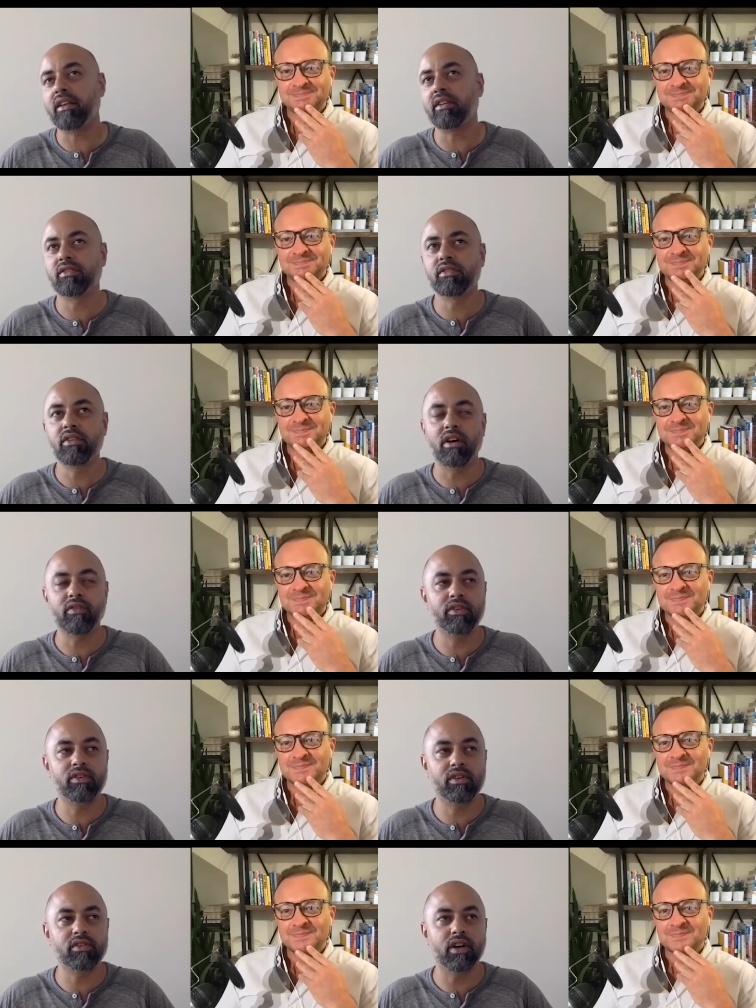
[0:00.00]
Speaker 1: at this
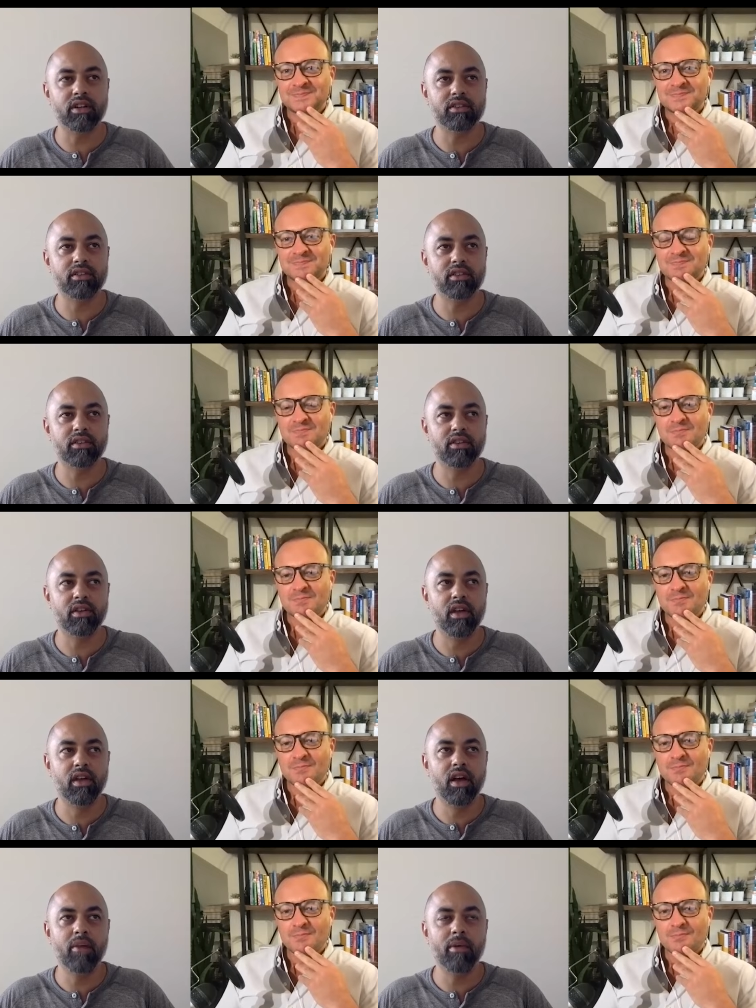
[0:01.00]
conference in Scottsdale
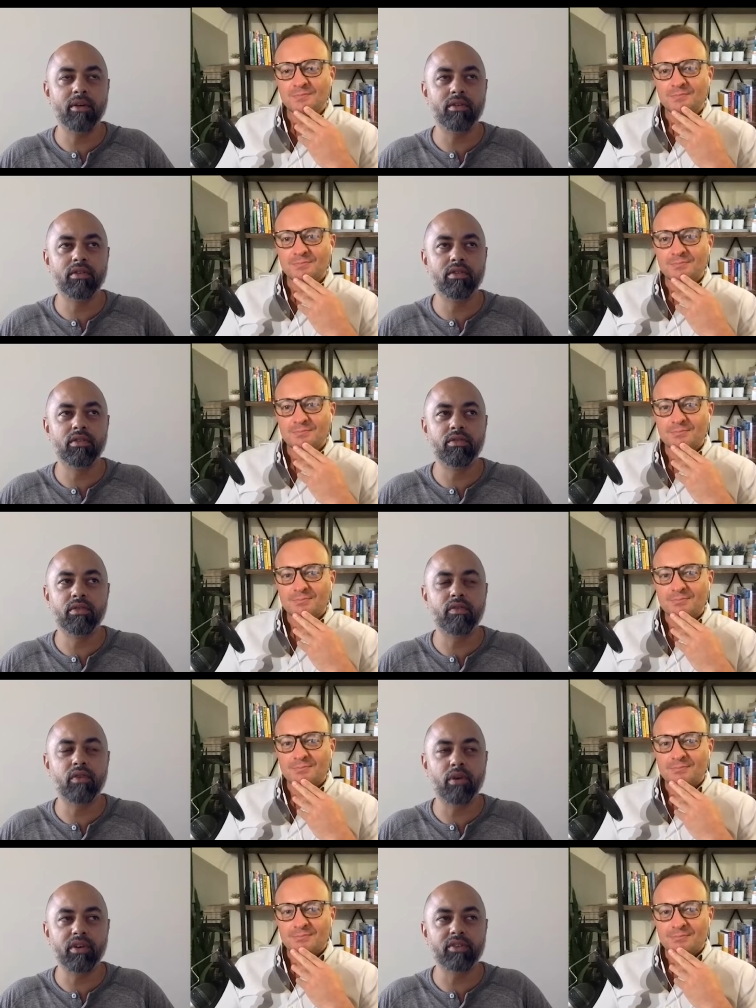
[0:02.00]
about three,
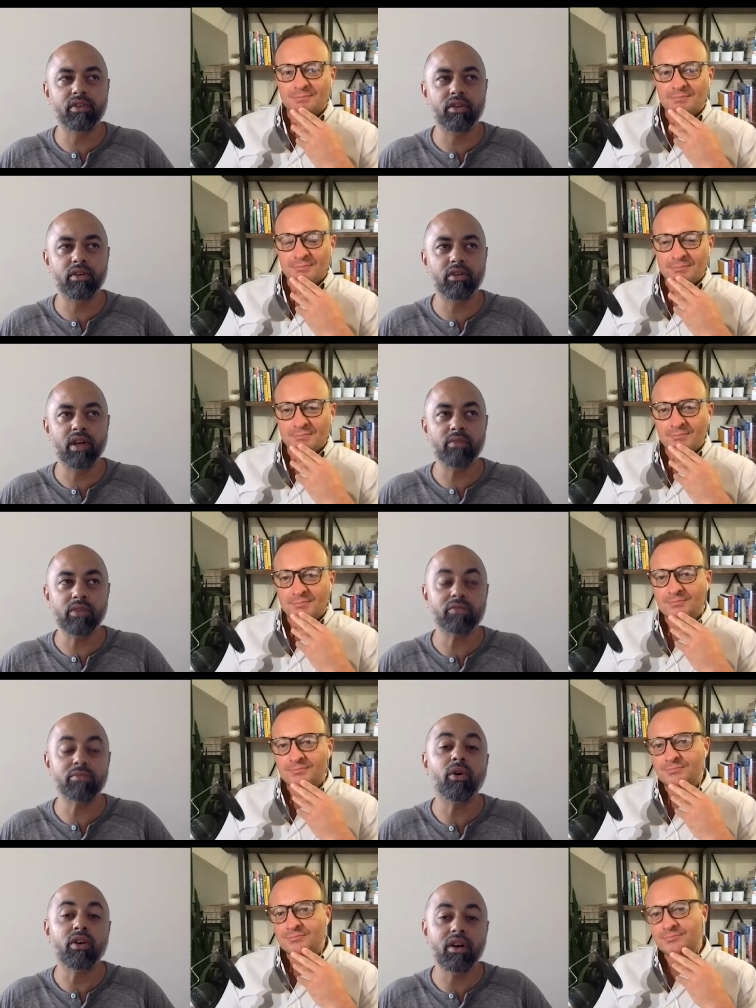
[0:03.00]
four weeks ago, and we
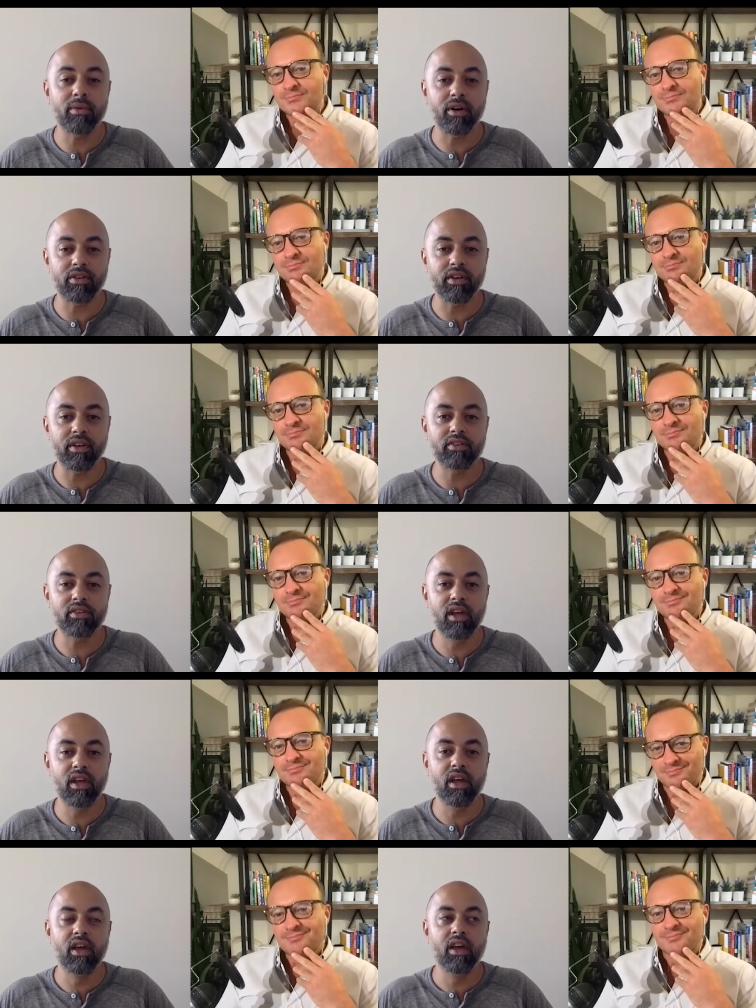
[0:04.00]
spoke about this.
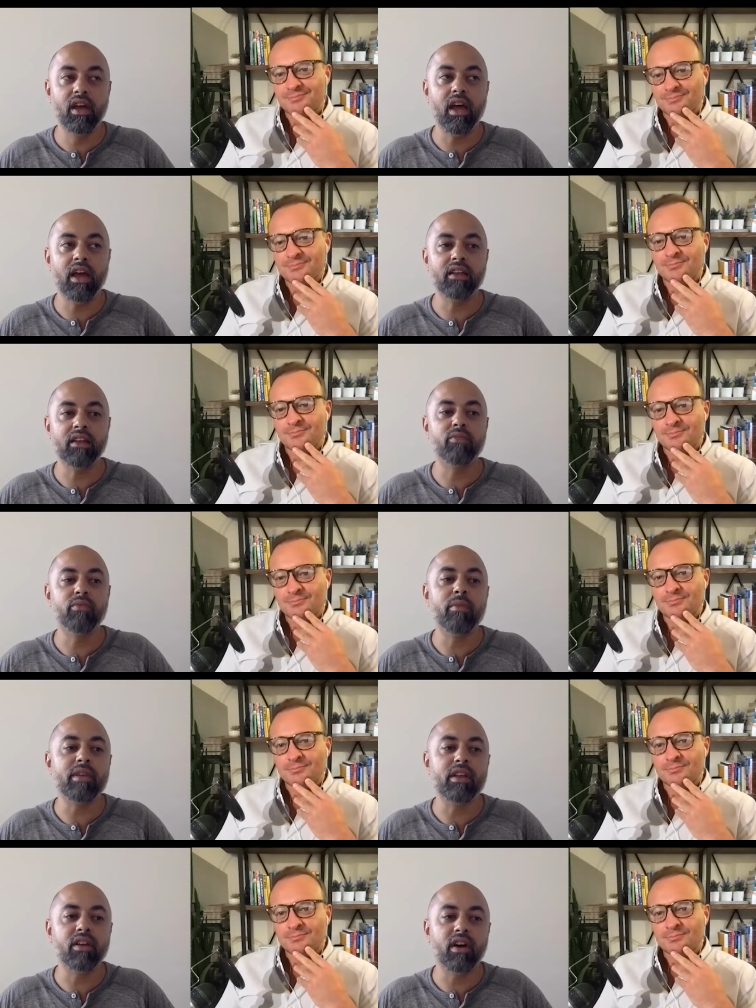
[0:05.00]
And
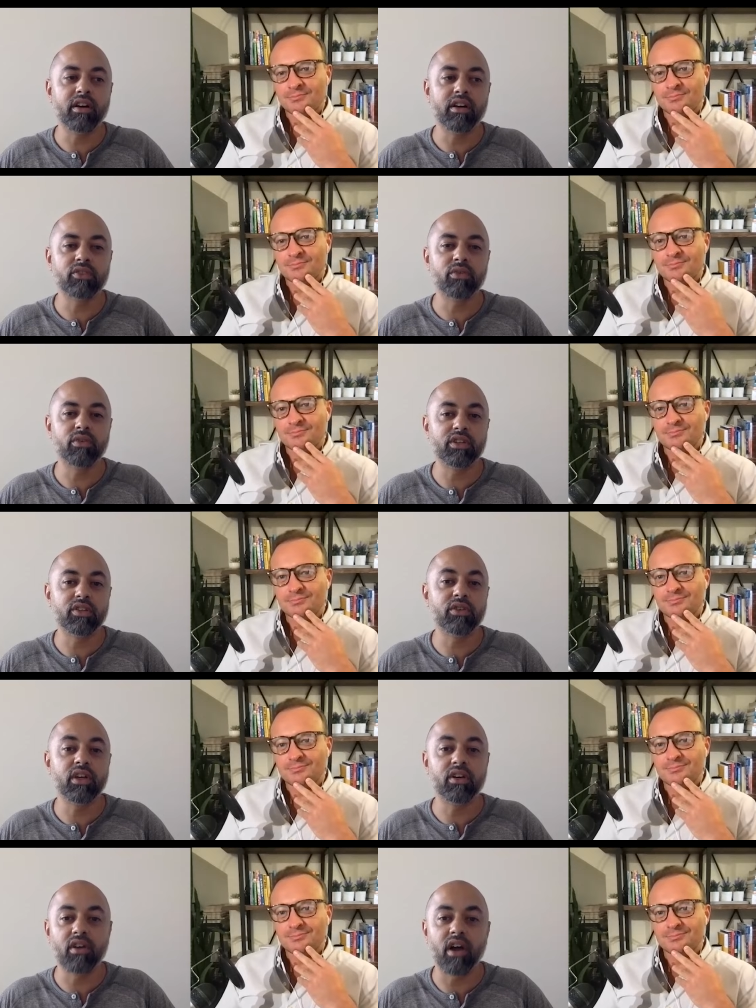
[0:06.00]
women in the audience were
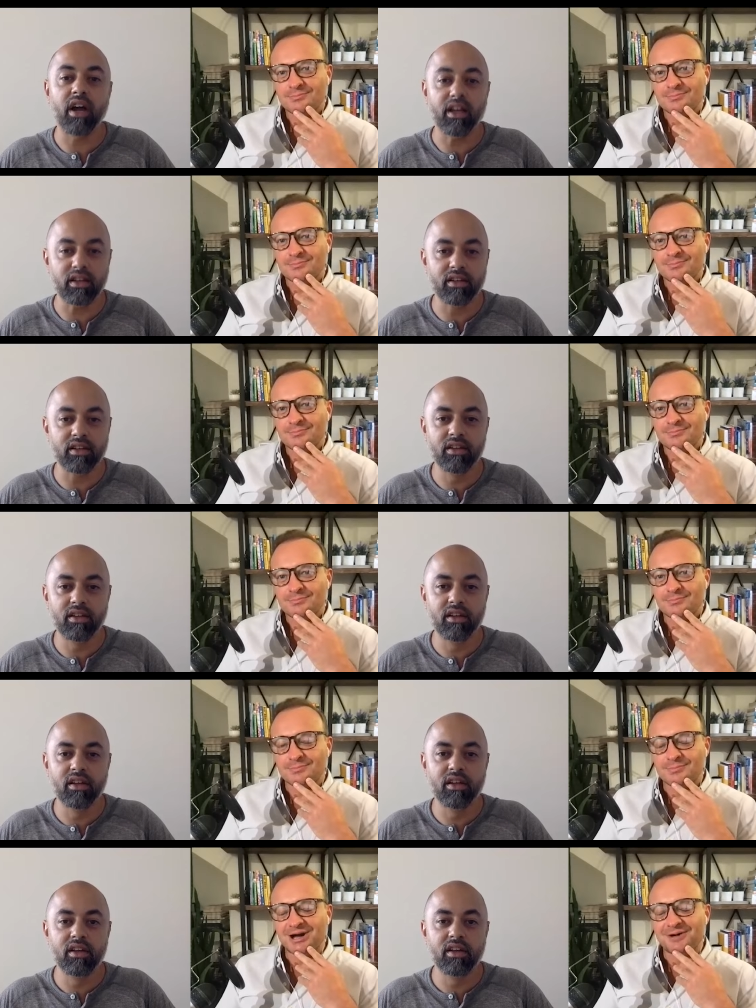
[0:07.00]
literally crying
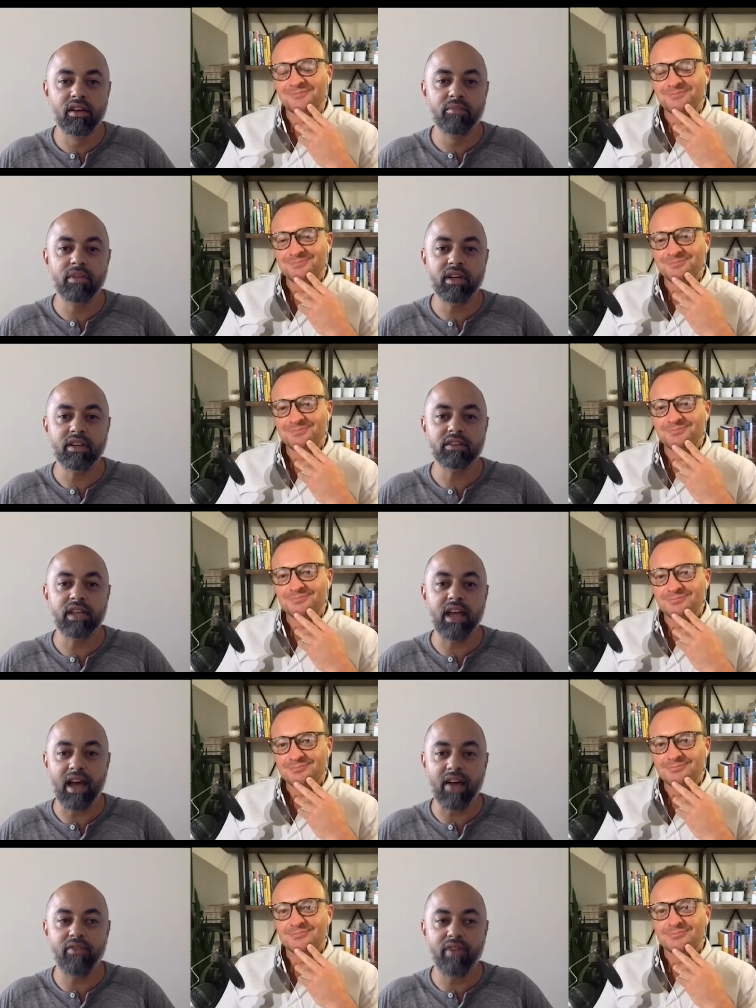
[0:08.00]
wow. because they
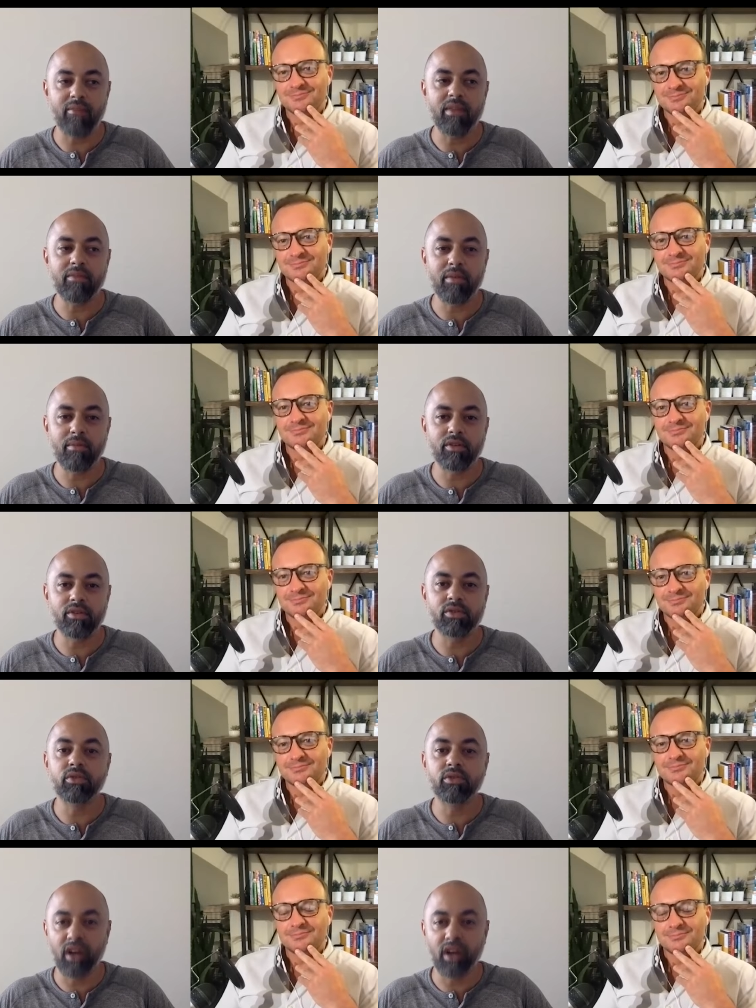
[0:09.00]
have family members
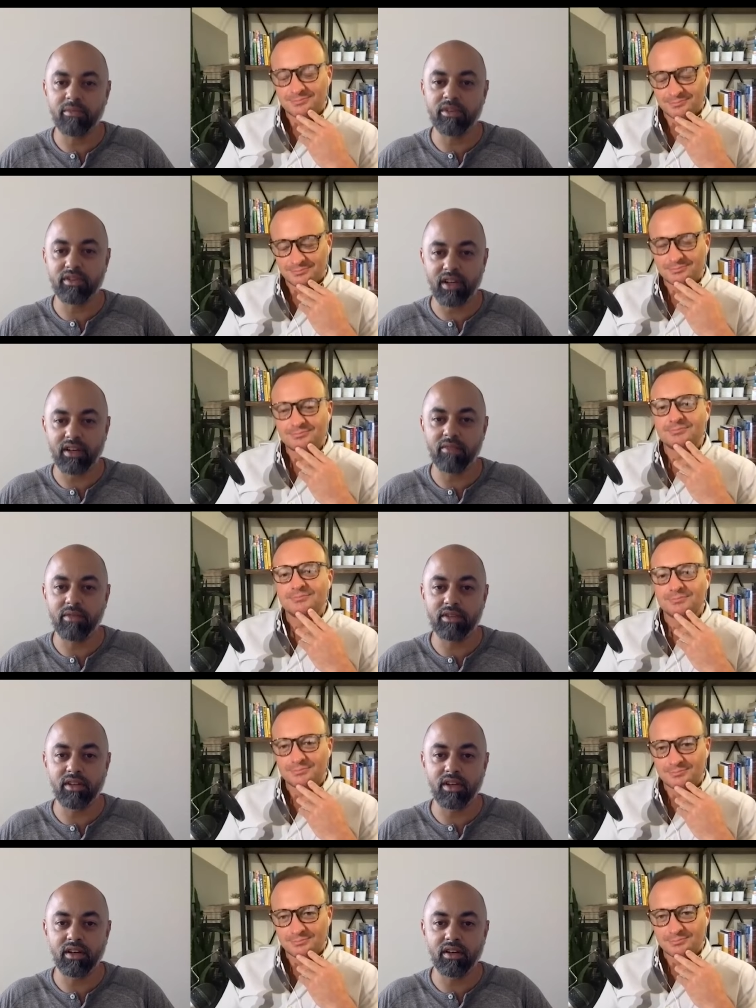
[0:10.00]
who got
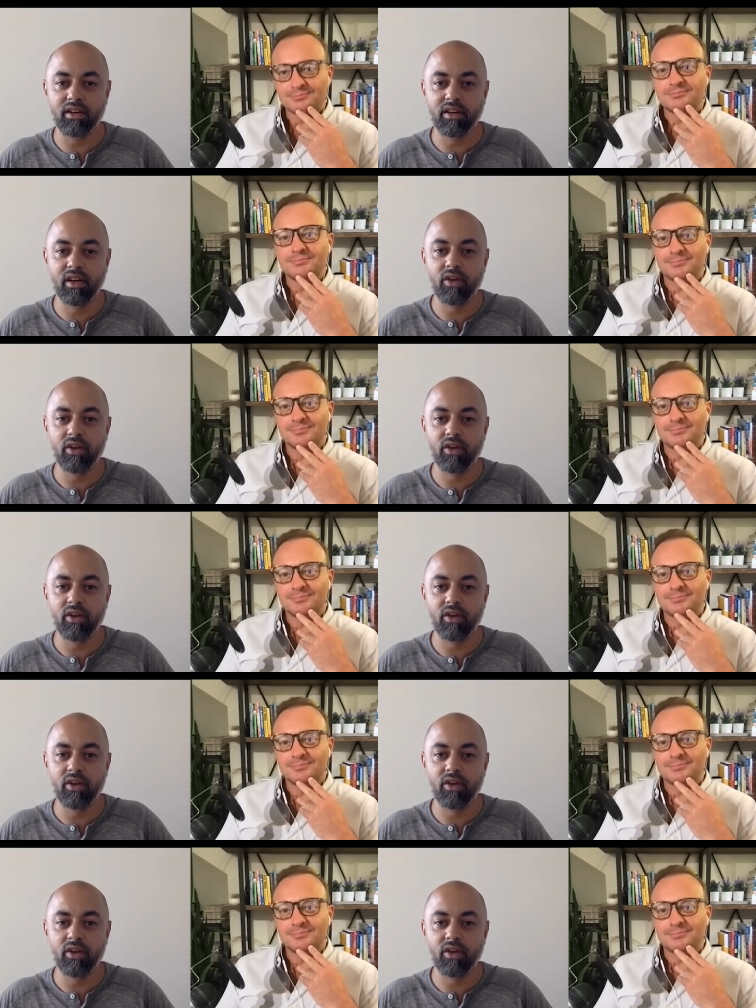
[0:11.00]
mastectomies done